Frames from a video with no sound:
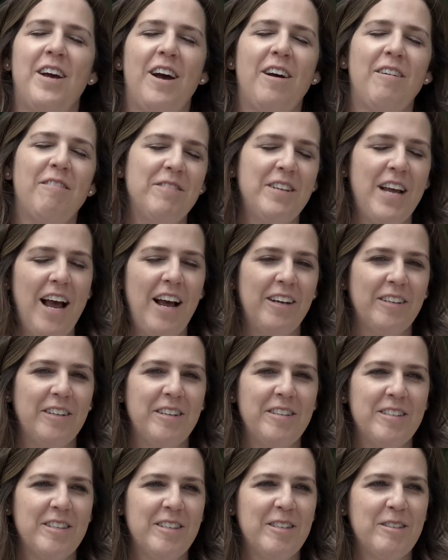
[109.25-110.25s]
of
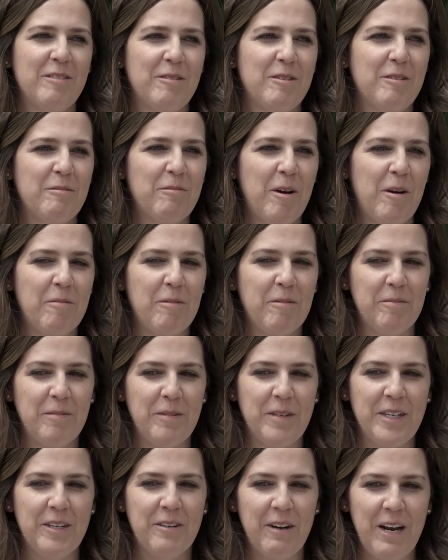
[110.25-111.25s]
dialysis was
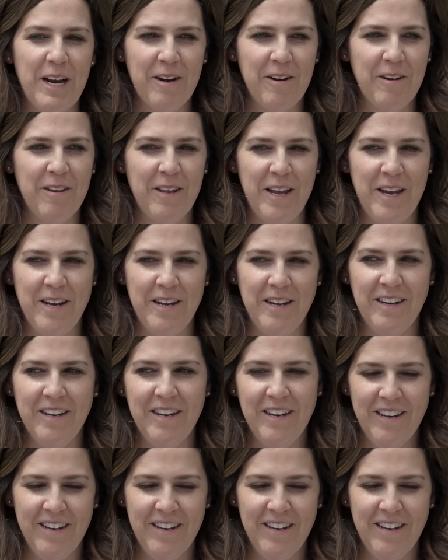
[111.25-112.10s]
probably greater than,